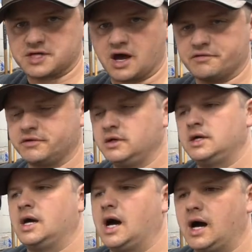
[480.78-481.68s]
off,
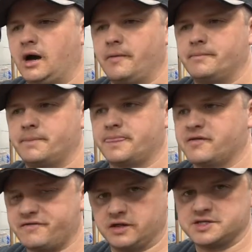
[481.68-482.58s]

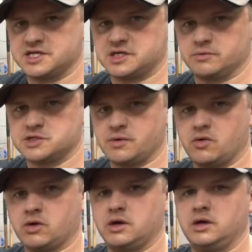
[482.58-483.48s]
fill the system with
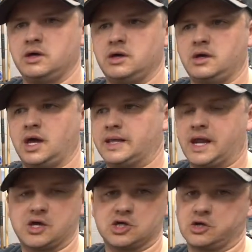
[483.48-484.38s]
smoke, and then
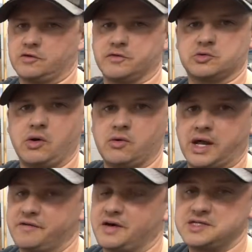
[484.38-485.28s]
I just look for smoke.
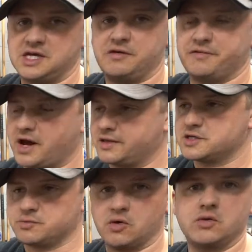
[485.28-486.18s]
And if I find the
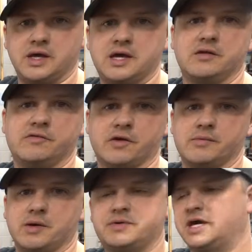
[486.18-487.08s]
smoke leaking
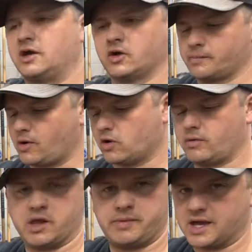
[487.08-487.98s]
from a particular component,
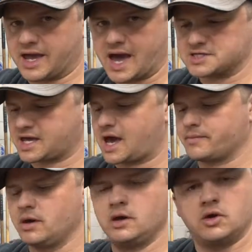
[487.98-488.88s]
whether it be a gas
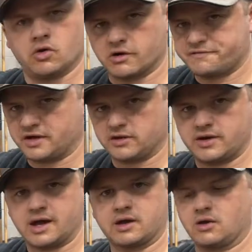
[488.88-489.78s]
cap or a filler
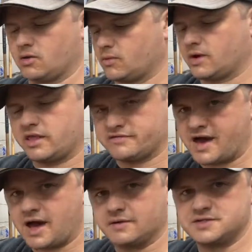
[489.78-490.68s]
neck or one of the
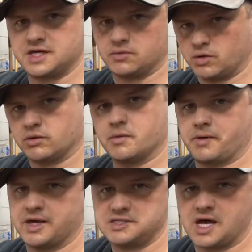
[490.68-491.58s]
valves, then we
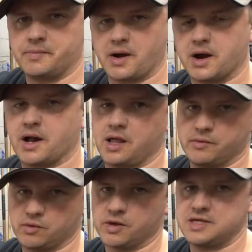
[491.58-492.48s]
replace that part, and then
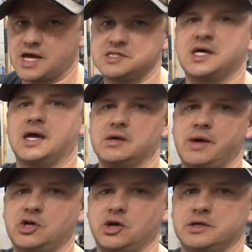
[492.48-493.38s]
we'd retest again to
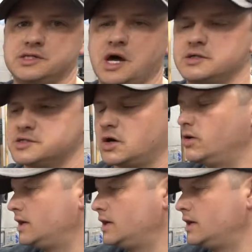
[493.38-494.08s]
make sure it's done. So